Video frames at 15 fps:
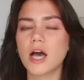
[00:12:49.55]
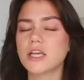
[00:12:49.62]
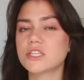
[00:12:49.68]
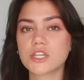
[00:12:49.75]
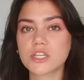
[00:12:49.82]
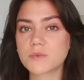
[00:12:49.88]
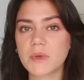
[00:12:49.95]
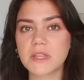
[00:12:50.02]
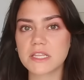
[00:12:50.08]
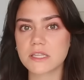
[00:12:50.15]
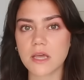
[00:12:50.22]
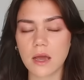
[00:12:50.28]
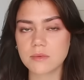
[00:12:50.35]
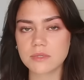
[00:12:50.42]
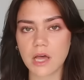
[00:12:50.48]
it's just been the
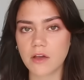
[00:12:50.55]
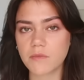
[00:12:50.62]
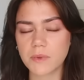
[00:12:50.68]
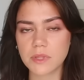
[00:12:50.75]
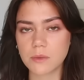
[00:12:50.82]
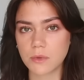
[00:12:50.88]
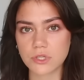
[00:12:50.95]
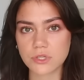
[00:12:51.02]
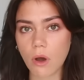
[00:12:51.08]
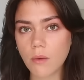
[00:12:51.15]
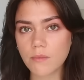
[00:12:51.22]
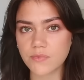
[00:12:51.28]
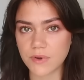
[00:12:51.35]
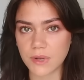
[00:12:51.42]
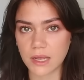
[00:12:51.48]
times that I've been the most
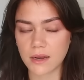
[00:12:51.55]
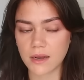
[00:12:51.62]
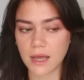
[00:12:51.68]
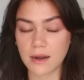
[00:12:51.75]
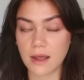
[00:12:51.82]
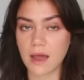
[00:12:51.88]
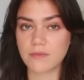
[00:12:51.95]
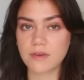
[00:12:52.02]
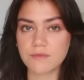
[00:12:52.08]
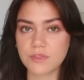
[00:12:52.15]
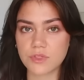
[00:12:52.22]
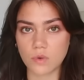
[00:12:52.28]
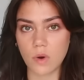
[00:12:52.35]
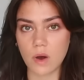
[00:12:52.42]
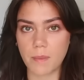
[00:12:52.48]
confident, and I haven't even
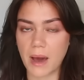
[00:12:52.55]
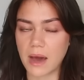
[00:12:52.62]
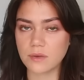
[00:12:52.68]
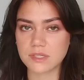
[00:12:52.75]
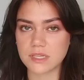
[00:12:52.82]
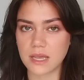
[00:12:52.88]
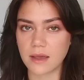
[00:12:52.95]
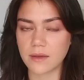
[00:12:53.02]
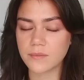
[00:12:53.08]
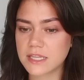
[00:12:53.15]
thought about it.